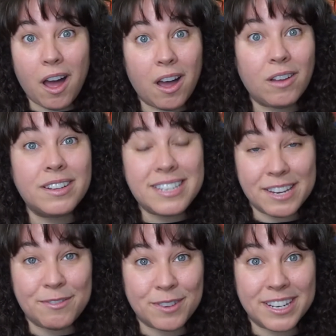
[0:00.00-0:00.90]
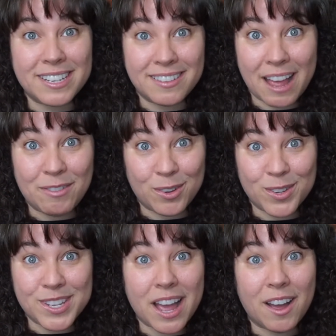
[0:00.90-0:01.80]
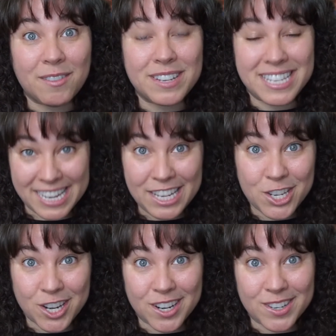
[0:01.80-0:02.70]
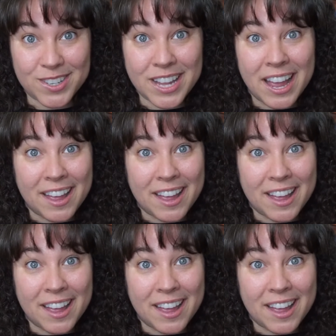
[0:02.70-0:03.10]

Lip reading: all different levels of teachers.